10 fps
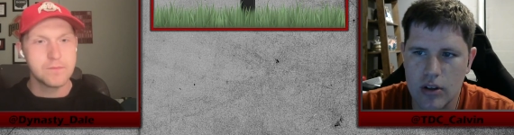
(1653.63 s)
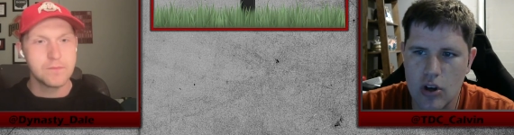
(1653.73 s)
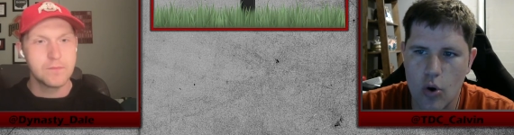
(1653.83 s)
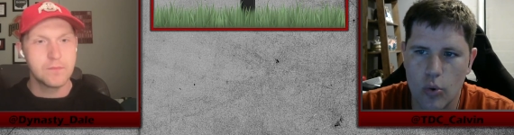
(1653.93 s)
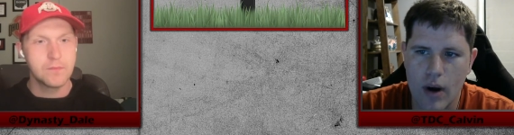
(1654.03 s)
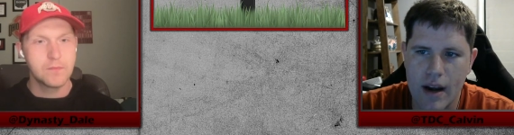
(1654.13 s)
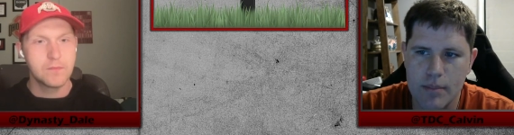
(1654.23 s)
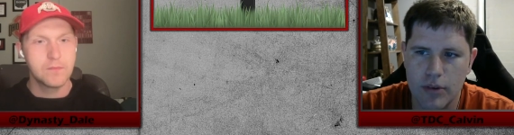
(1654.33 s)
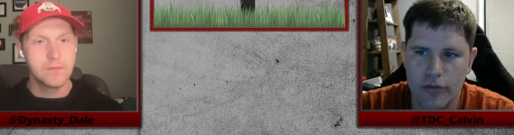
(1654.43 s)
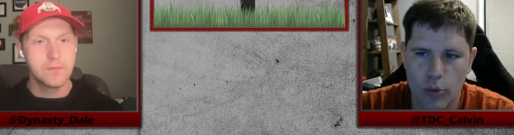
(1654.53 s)
Speaker 1: go
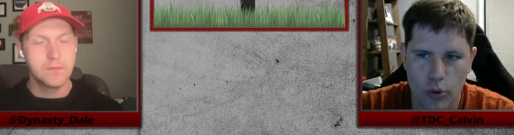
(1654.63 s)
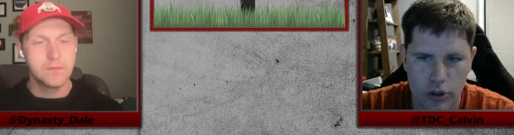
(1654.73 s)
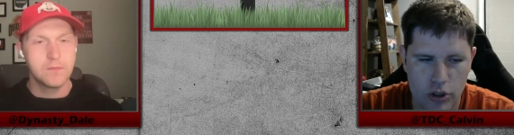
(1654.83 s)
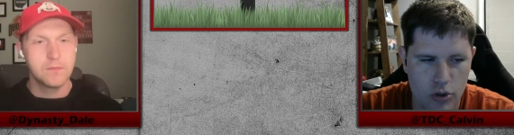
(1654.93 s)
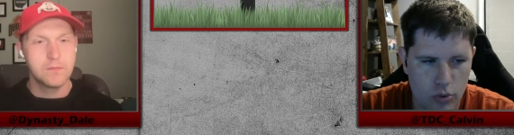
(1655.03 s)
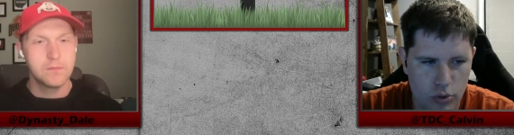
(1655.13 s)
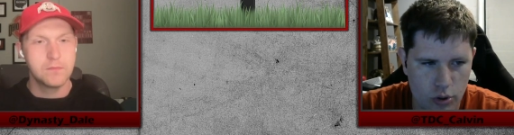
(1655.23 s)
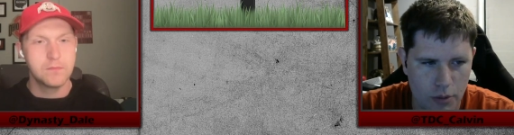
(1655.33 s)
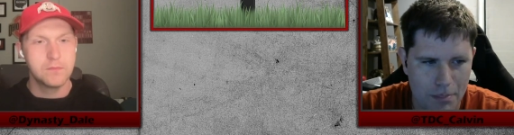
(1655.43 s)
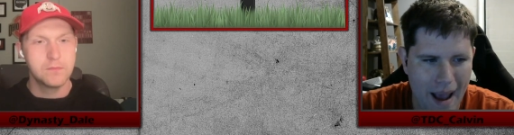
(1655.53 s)
right before you.
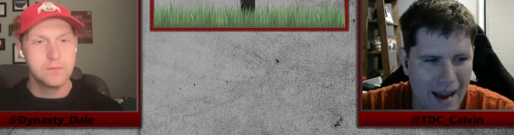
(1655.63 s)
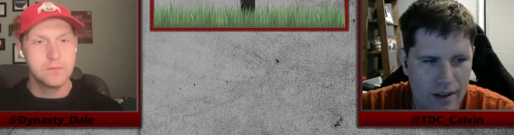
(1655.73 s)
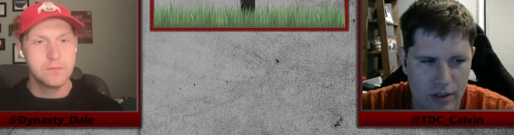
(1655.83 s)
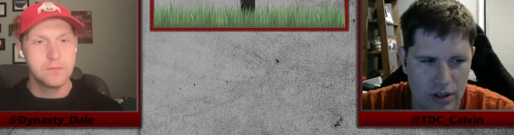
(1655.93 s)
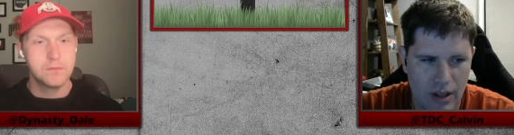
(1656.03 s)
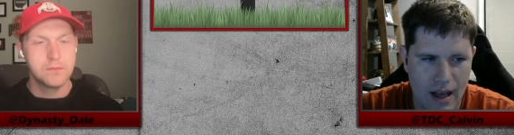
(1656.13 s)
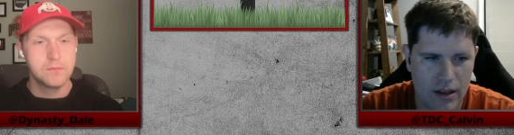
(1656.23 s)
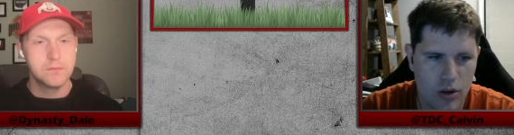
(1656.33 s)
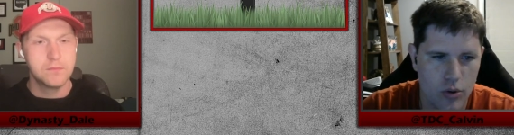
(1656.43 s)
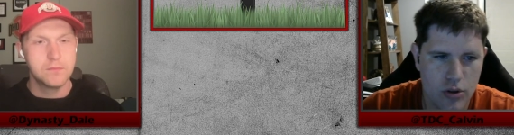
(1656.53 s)
You are back on the
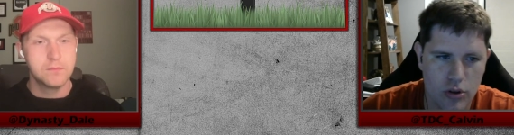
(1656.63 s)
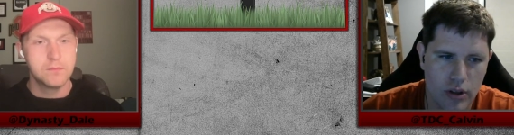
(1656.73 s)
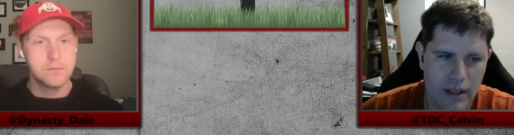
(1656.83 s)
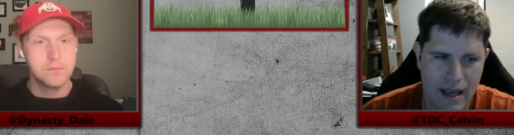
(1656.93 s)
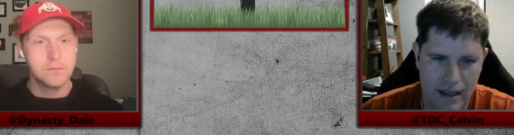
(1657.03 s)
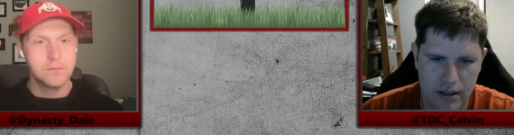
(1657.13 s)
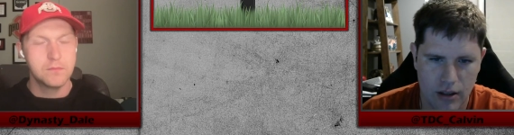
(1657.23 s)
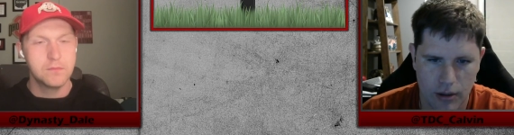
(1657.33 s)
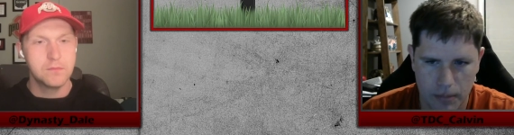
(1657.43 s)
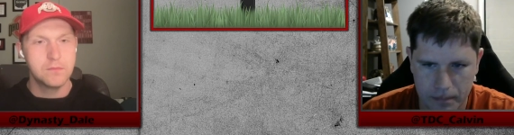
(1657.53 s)
clock. Who are you looking at
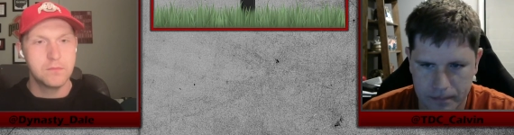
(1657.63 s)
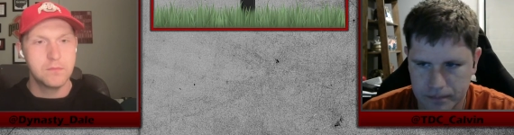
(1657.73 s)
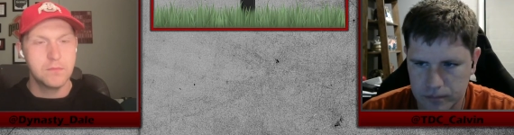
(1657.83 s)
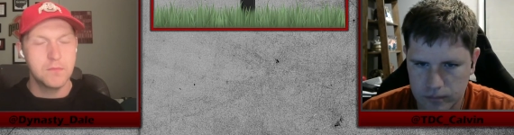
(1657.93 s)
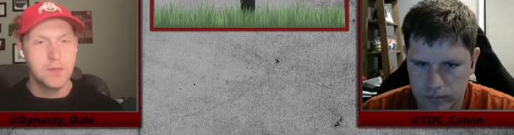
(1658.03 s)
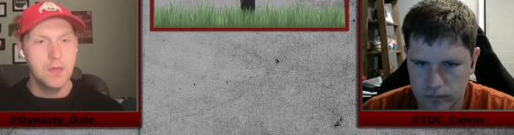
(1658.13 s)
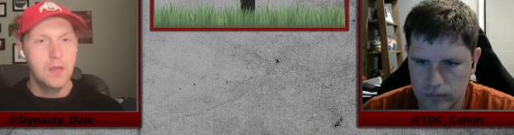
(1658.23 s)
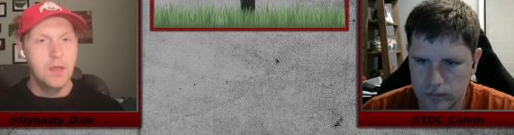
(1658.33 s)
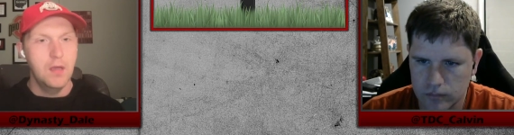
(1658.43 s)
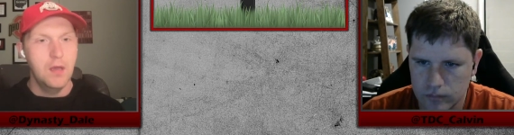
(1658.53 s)
here?
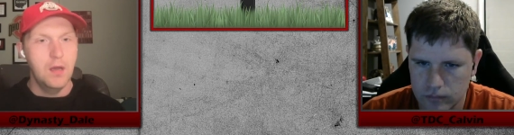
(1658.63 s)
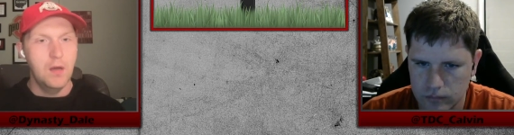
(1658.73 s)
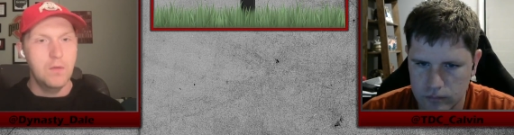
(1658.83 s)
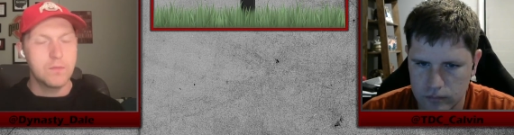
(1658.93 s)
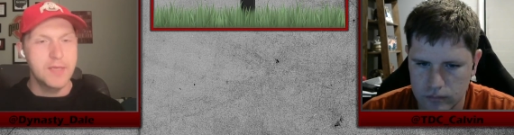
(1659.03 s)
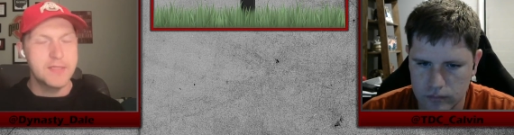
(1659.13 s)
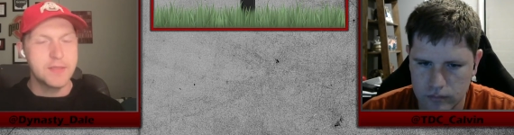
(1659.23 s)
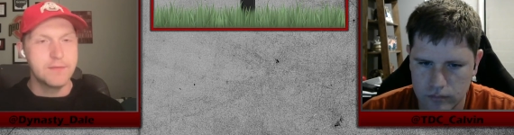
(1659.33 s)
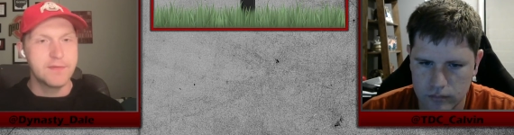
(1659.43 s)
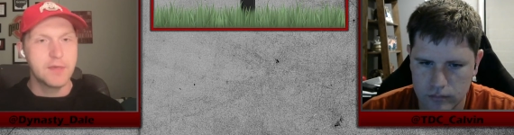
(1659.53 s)
Speaker 2: Oh,
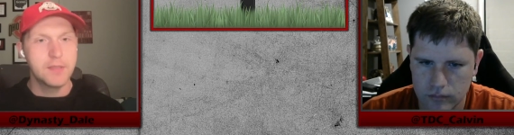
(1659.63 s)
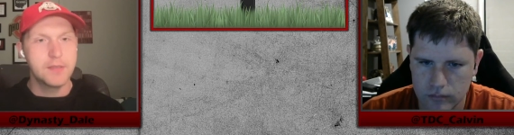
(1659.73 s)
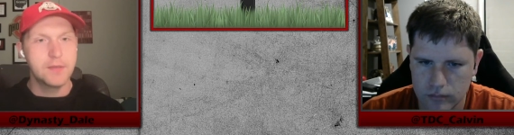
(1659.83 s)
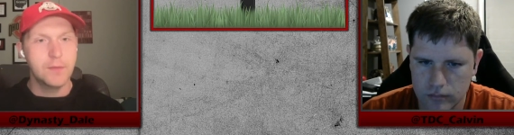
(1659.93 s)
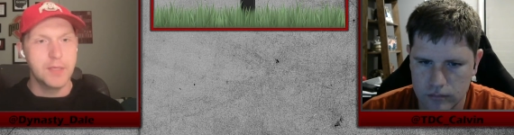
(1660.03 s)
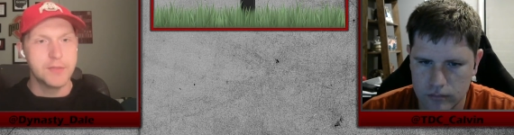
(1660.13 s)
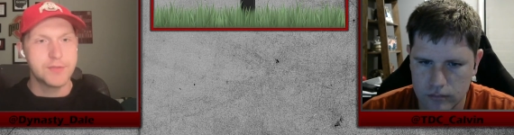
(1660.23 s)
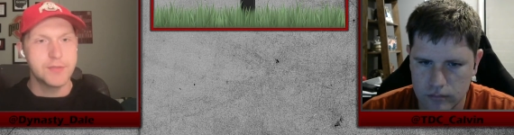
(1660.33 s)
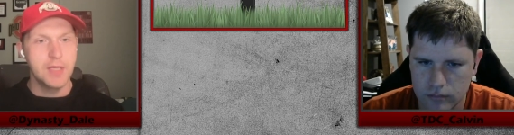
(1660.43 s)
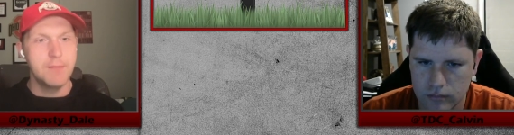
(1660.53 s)
that's a very good
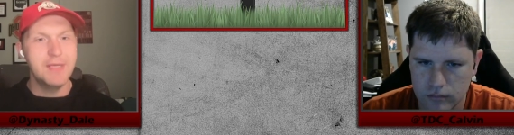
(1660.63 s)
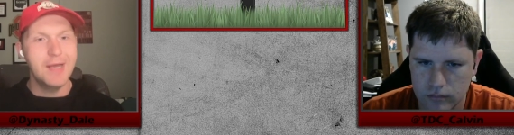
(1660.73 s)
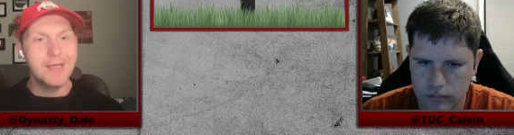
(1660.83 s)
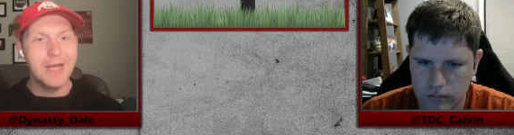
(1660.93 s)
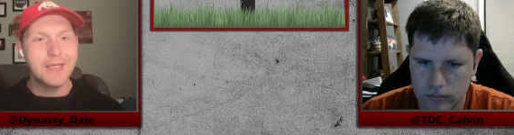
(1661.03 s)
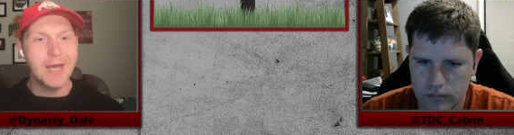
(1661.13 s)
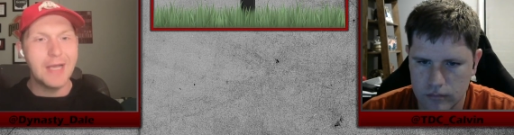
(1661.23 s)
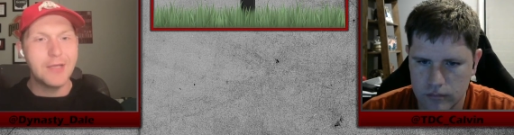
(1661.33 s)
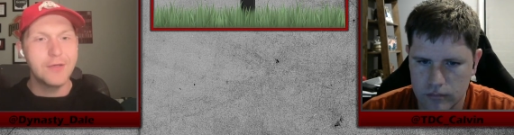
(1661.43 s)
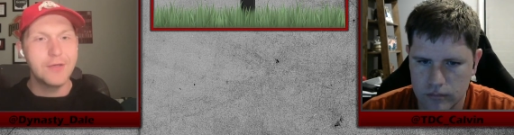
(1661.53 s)
question. I mean, I I,
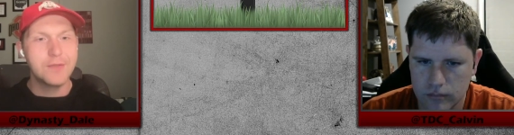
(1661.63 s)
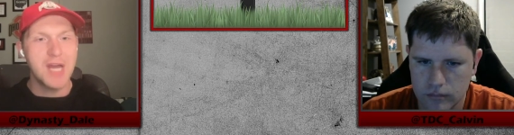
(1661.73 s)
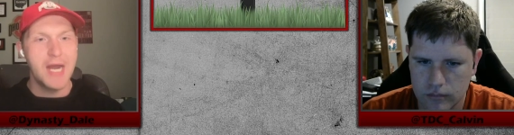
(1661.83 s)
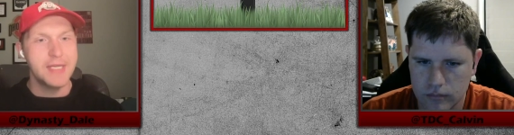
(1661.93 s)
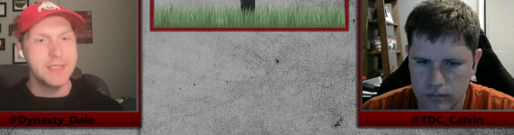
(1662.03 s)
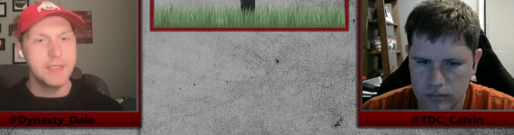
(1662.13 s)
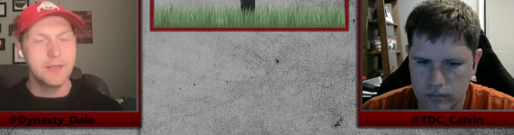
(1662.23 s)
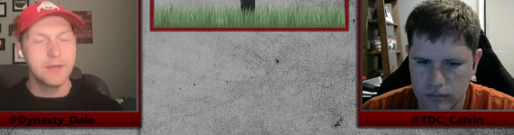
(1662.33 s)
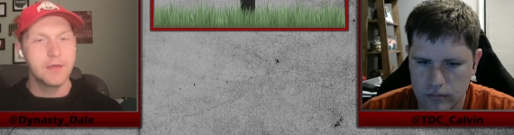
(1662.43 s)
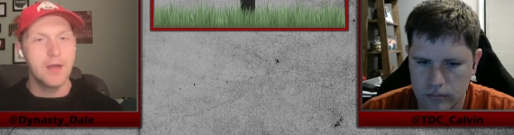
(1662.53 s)
I could go tight end
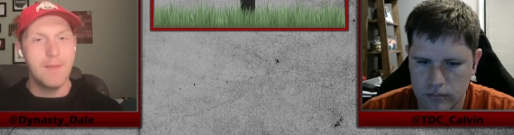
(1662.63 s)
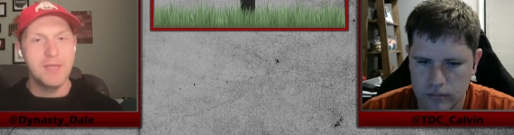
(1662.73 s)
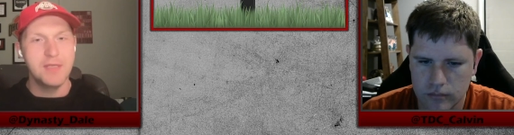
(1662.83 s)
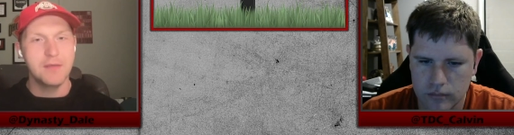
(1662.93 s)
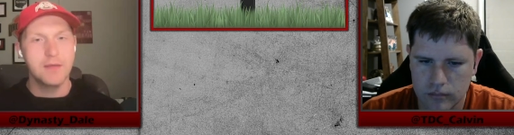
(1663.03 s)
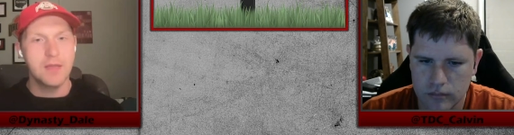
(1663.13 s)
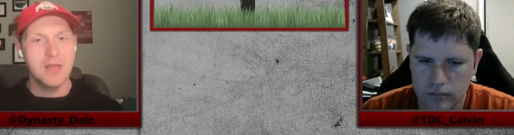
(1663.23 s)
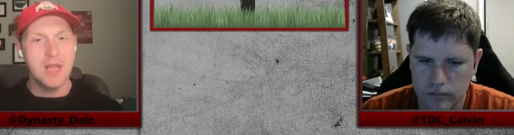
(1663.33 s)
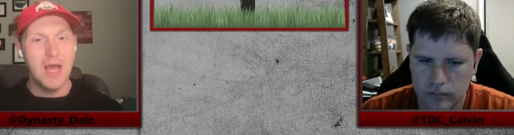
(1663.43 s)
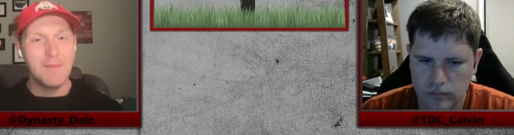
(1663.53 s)
here. I mean,
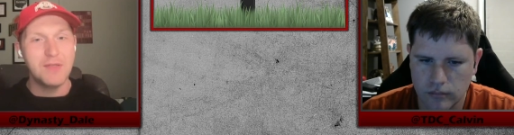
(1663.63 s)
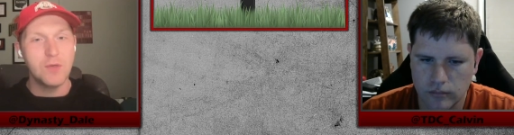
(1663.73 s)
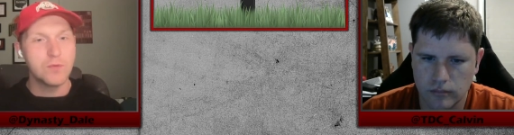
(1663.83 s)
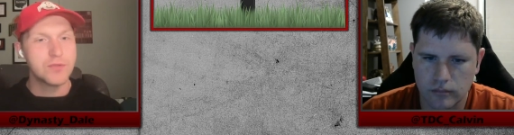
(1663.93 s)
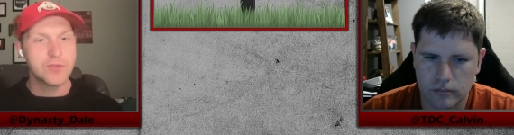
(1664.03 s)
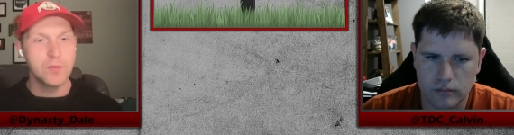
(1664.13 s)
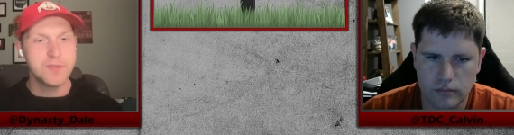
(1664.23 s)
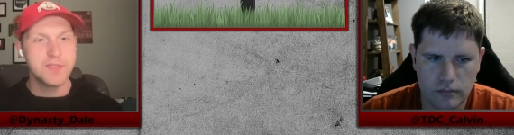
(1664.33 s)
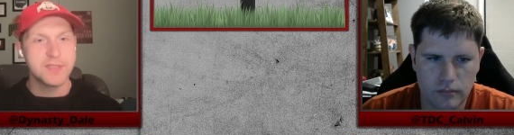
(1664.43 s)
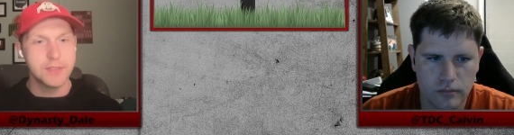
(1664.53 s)
I mean Dalton Schultz is